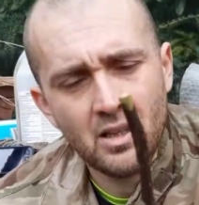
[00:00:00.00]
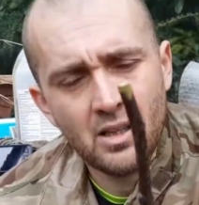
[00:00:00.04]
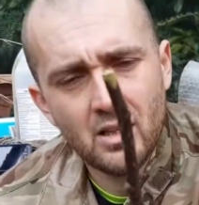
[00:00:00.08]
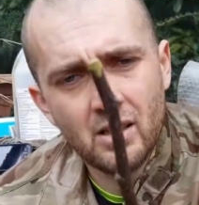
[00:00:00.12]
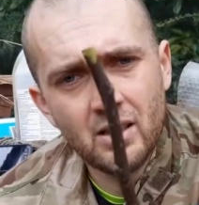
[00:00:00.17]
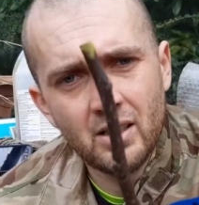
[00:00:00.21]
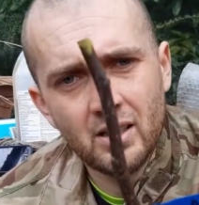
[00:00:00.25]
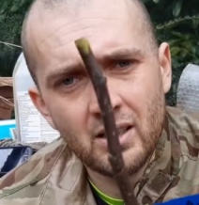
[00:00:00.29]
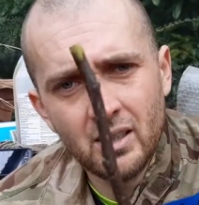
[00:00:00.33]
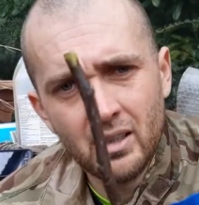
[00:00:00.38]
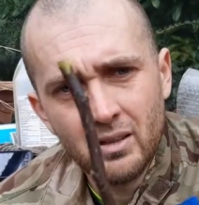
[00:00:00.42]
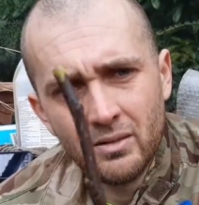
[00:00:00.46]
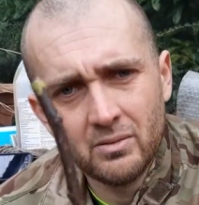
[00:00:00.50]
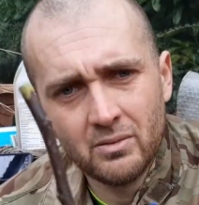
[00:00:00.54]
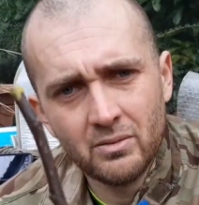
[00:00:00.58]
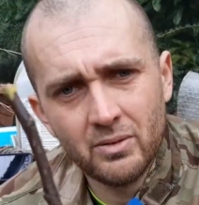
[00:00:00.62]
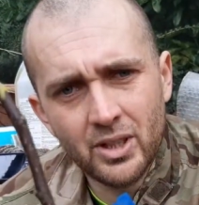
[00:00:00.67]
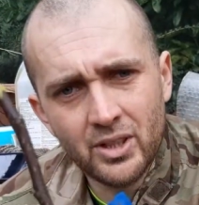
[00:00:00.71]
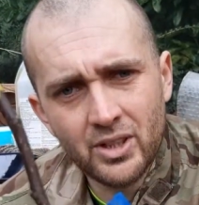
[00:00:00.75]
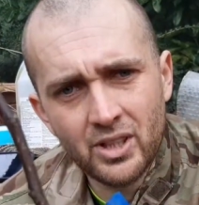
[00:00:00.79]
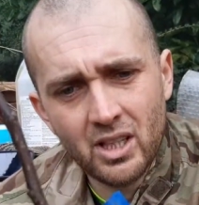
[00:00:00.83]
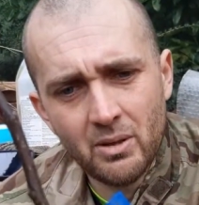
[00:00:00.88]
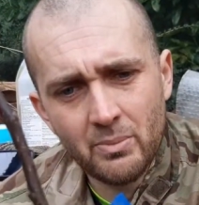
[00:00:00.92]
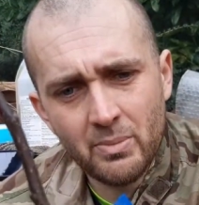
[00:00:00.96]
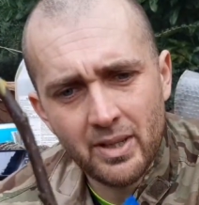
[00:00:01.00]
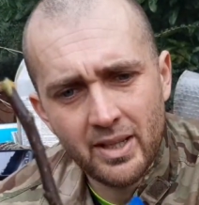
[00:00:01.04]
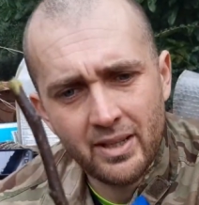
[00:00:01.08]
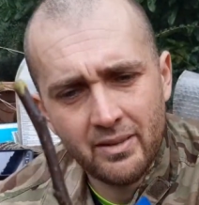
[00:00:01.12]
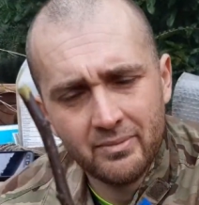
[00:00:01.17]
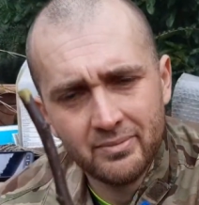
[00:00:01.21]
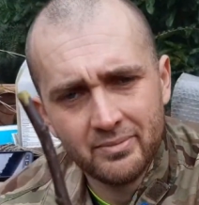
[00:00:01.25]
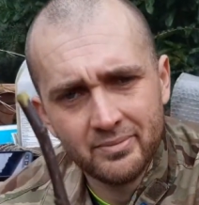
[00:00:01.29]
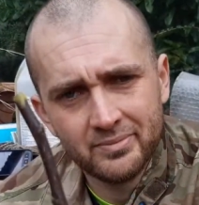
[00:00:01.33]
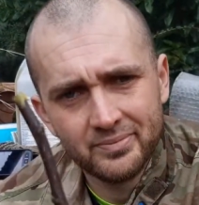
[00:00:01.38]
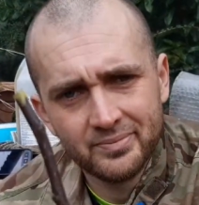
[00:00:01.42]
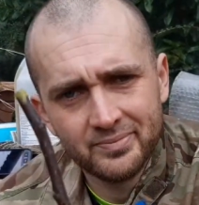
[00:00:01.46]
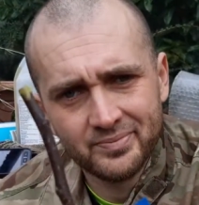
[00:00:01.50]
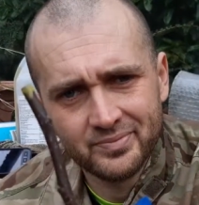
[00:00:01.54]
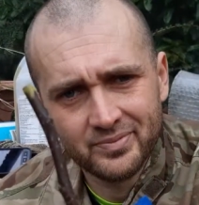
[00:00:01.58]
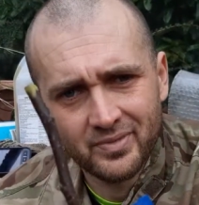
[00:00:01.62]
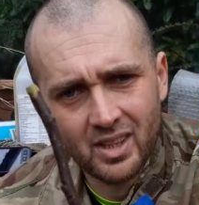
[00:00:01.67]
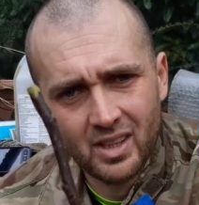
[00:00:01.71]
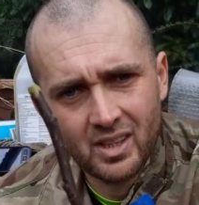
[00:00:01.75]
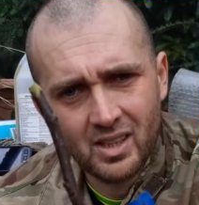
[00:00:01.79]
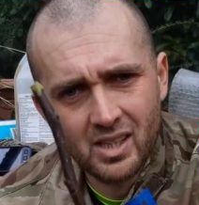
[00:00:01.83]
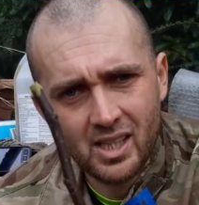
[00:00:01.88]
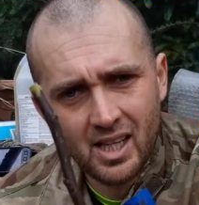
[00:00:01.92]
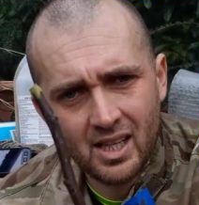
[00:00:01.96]
uh, which I'll be
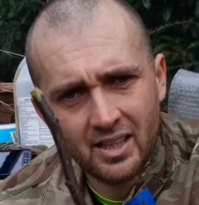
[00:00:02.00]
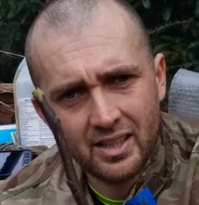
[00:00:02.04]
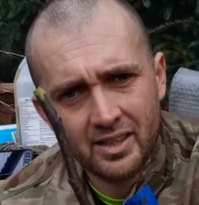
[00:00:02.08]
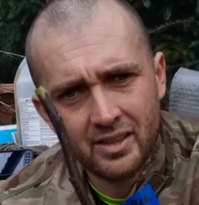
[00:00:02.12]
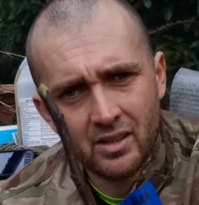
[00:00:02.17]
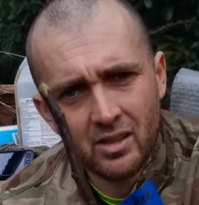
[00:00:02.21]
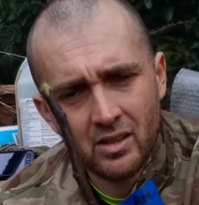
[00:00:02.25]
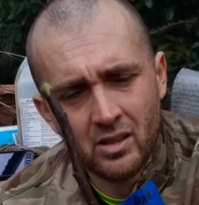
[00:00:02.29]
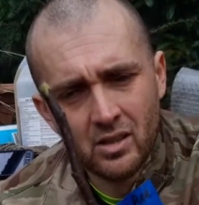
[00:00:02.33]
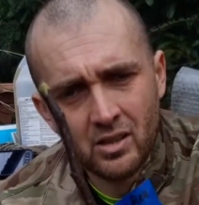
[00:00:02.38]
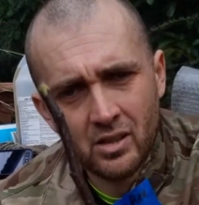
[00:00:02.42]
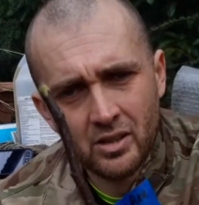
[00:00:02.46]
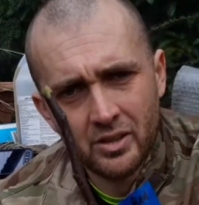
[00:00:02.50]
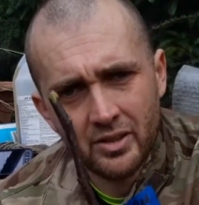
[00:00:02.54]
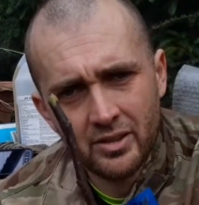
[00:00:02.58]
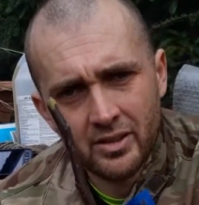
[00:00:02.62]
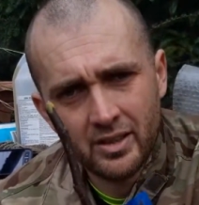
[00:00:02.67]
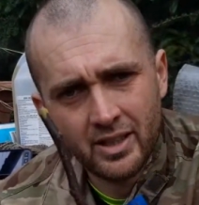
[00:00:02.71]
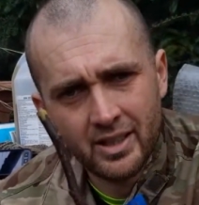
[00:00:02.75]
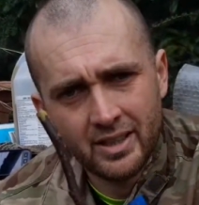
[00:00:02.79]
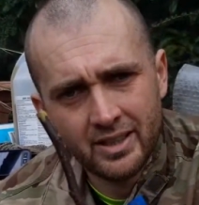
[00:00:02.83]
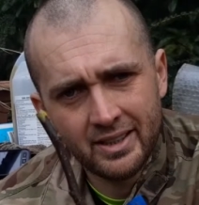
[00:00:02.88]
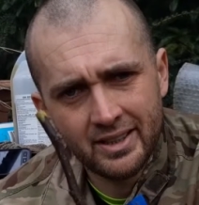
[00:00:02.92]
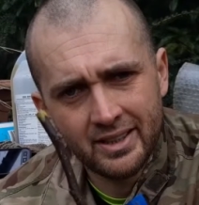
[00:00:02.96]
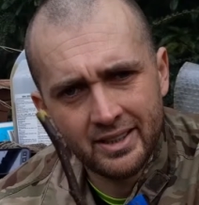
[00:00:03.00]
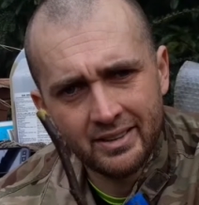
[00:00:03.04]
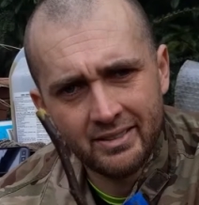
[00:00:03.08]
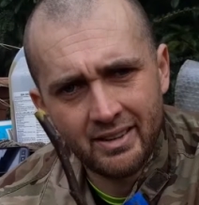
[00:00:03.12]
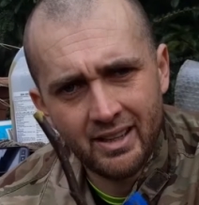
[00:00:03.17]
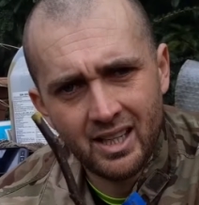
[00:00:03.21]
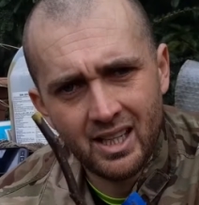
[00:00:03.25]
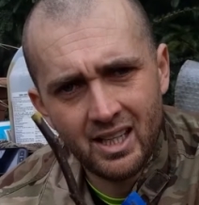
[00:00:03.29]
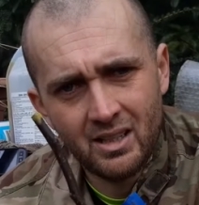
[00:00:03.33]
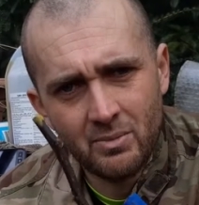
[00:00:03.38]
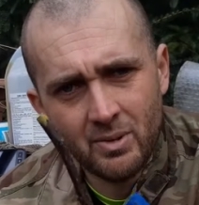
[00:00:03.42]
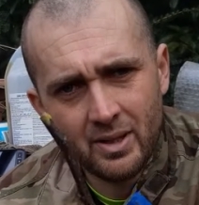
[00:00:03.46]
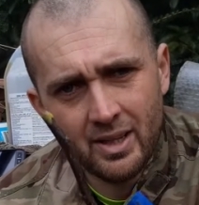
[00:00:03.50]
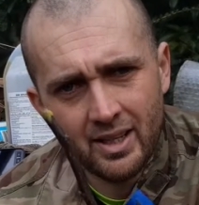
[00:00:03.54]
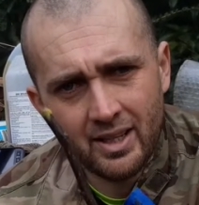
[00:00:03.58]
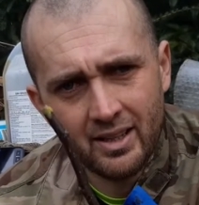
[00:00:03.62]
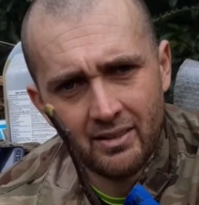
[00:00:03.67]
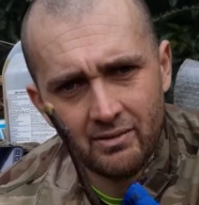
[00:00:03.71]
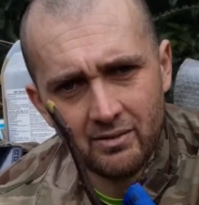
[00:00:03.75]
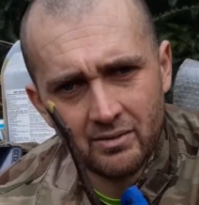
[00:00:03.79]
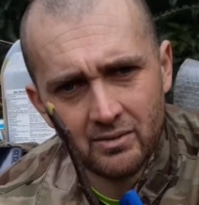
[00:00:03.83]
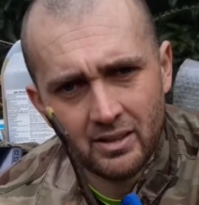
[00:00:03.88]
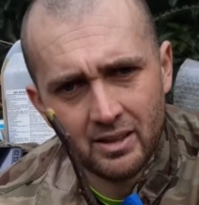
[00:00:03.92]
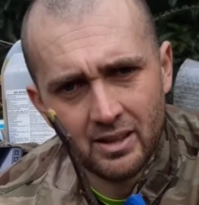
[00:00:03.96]
selling on uh, eBay
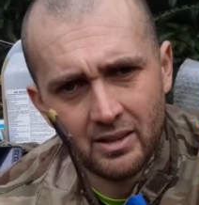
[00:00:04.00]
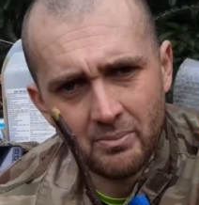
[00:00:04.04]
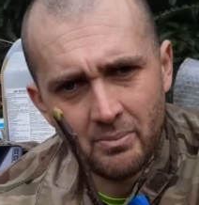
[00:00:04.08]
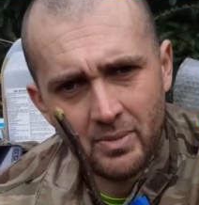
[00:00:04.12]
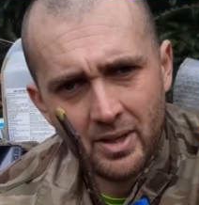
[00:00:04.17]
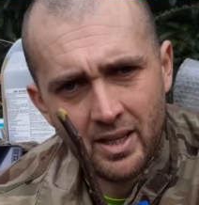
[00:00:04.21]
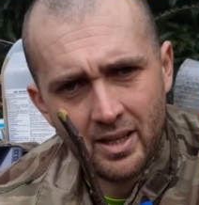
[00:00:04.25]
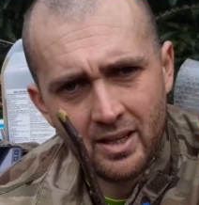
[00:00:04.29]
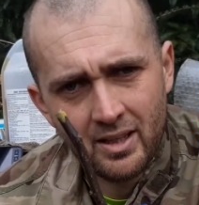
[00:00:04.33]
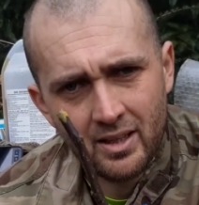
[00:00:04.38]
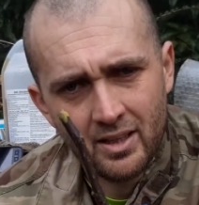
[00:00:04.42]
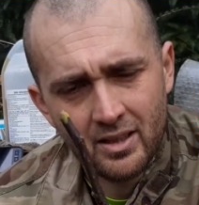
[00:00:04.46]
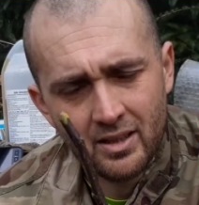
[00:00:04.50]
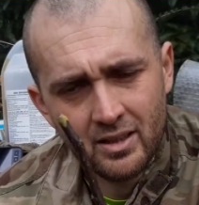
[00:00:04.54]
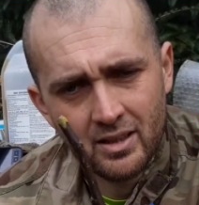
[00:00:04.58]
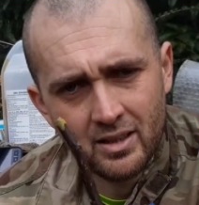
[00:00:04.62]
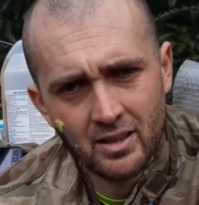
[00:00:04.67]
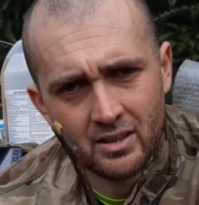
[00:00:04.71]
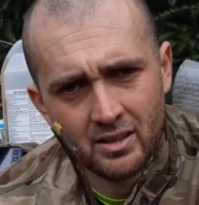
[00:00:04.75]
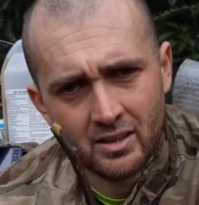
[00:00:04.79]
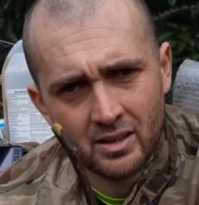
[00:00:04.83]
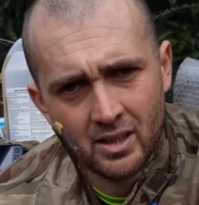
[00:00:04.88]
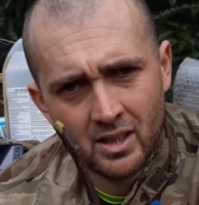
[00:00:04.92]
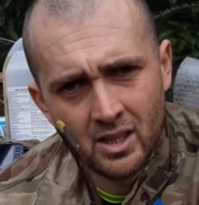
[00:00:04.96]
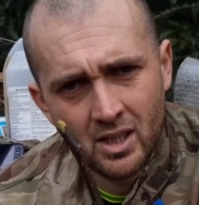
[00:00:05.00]
and my uh,